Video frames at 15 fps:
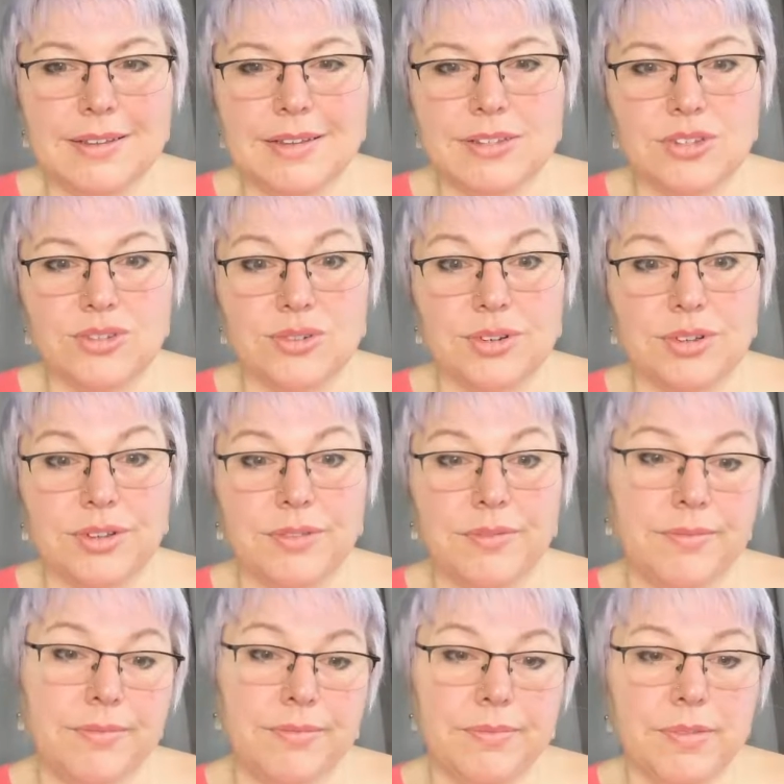is a troll.
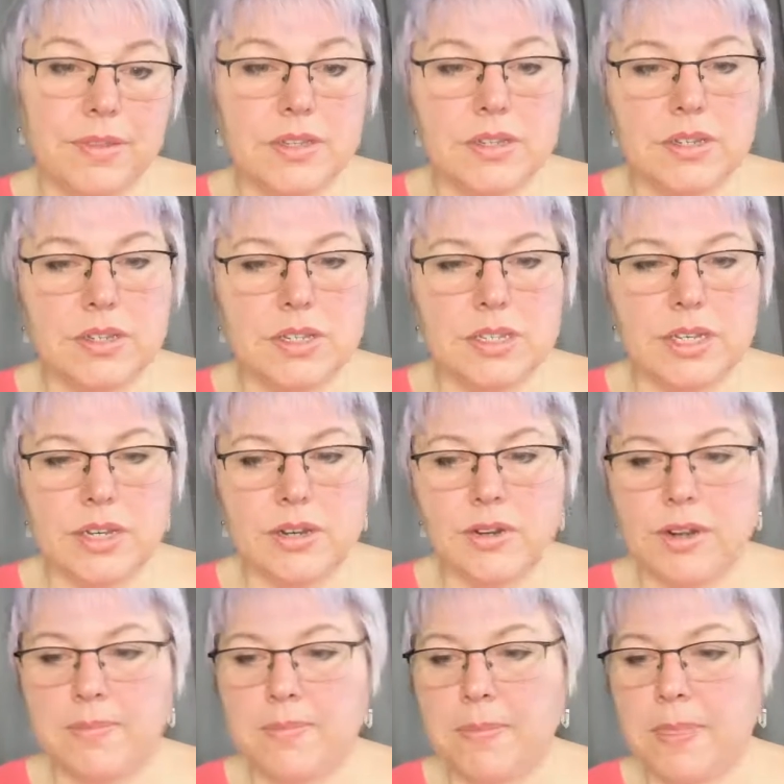So just
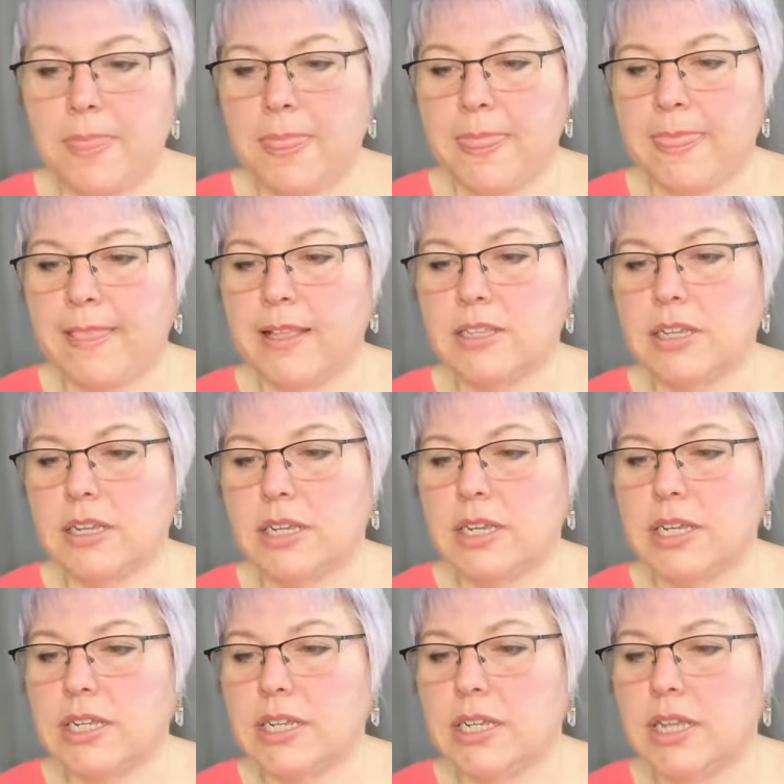ignore him. It's all
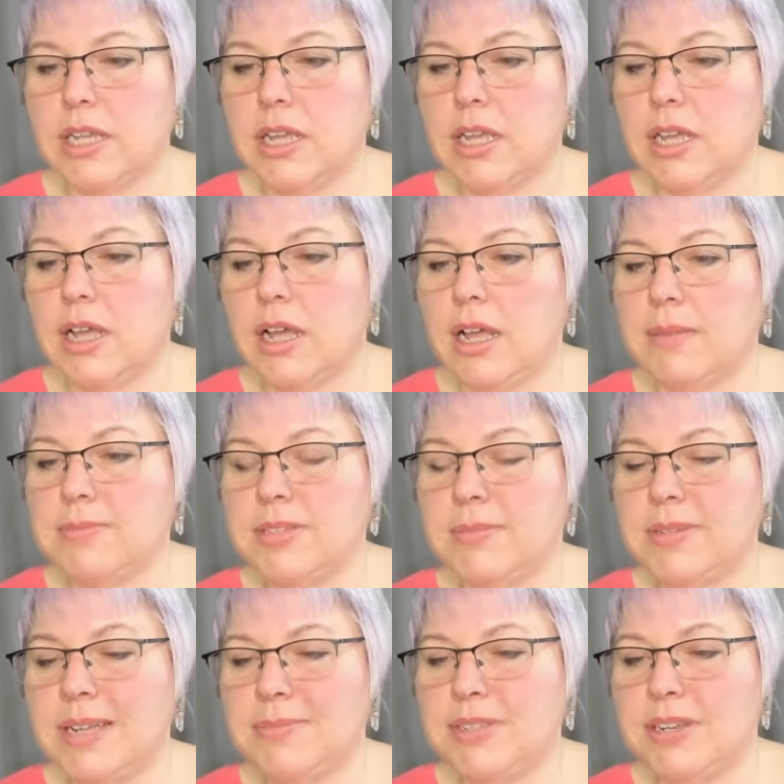good.
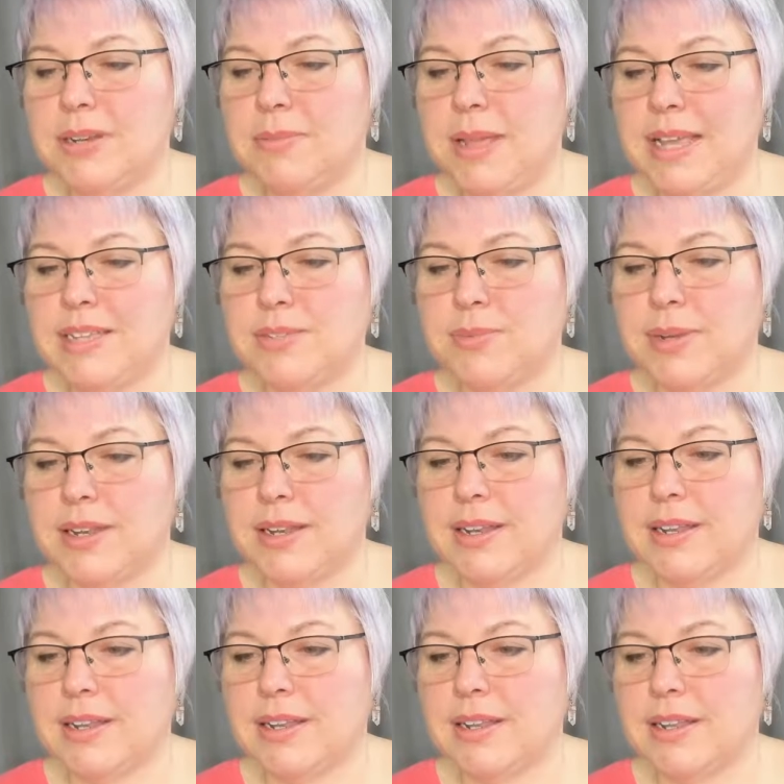Sometimes I'm amazed what
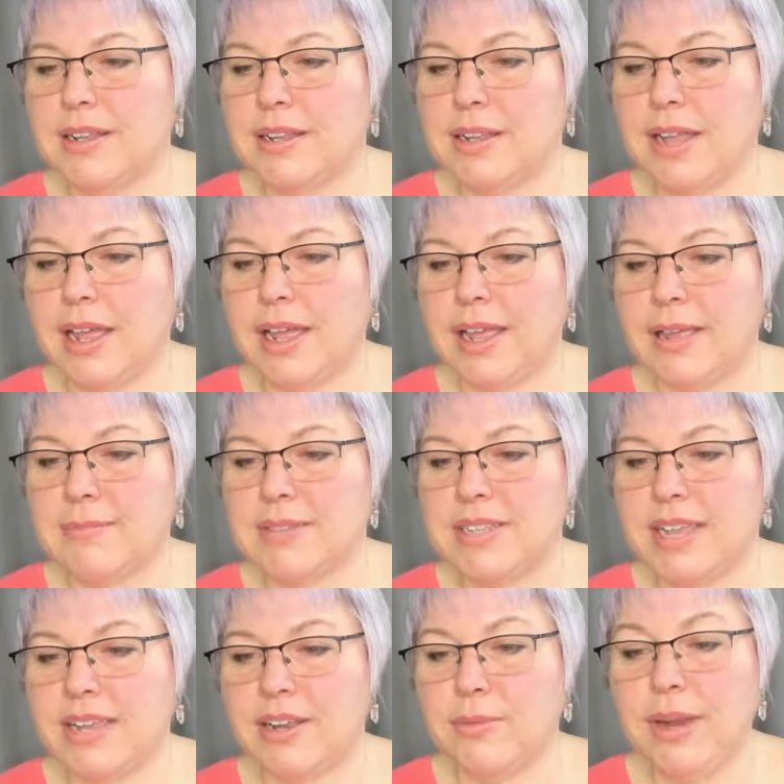I am
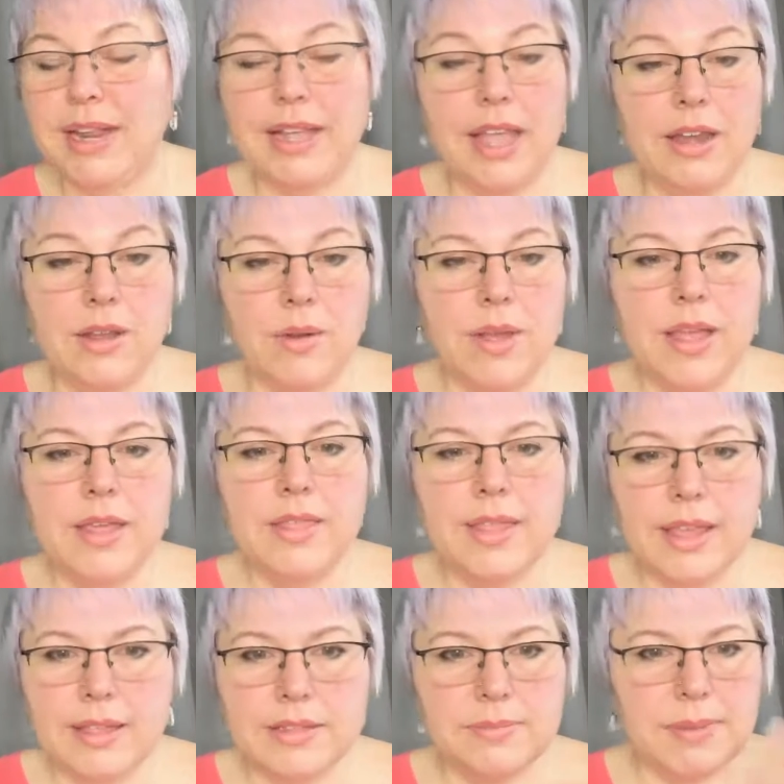saying in a reading. I know
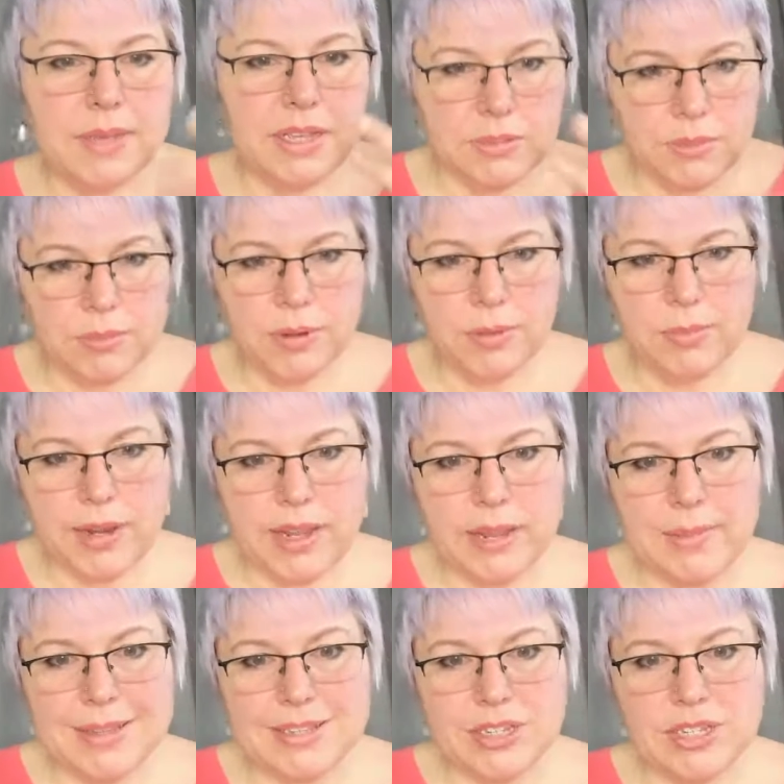that is because when we're
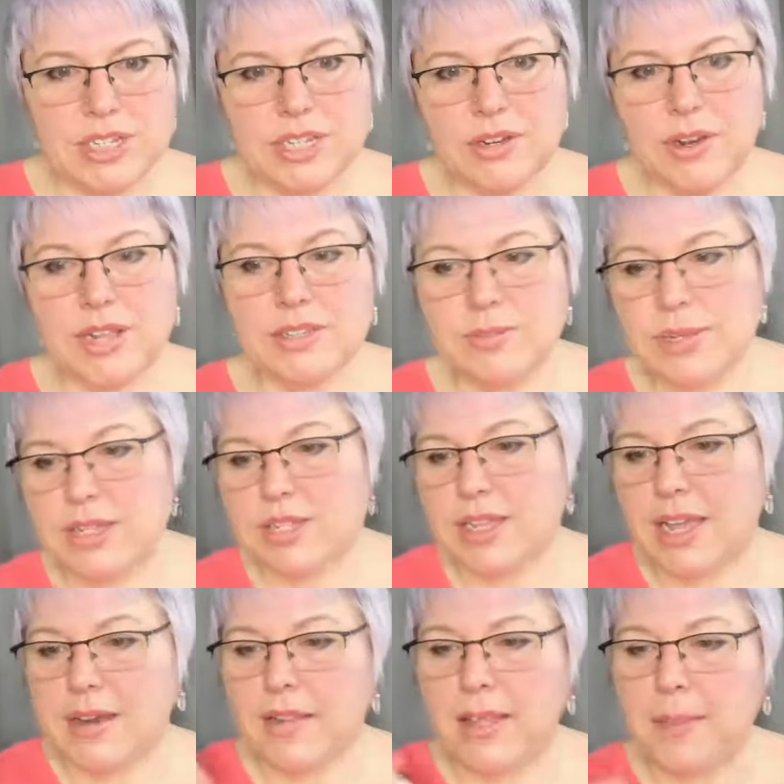bringing messages across, we just
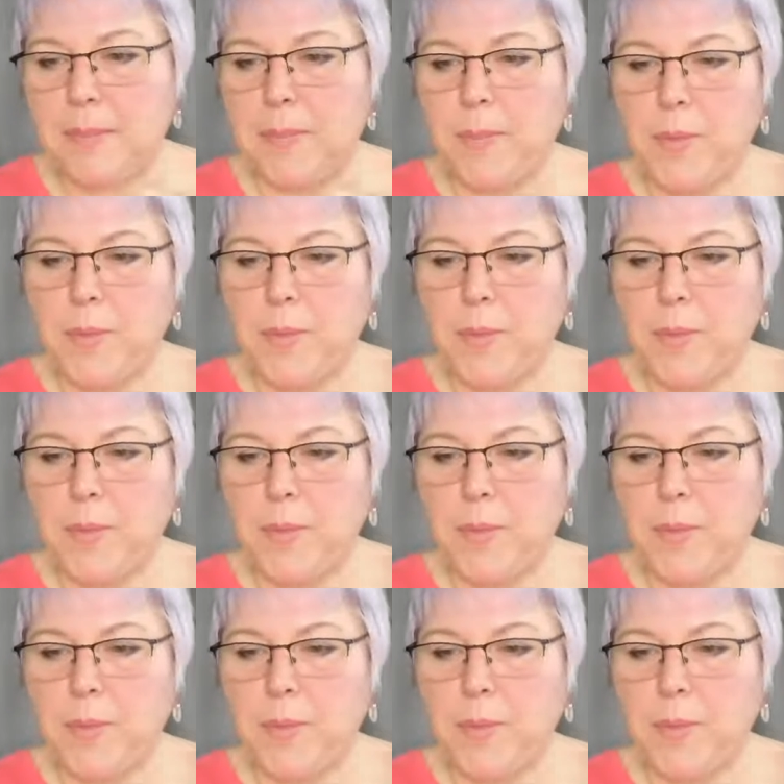kind of like.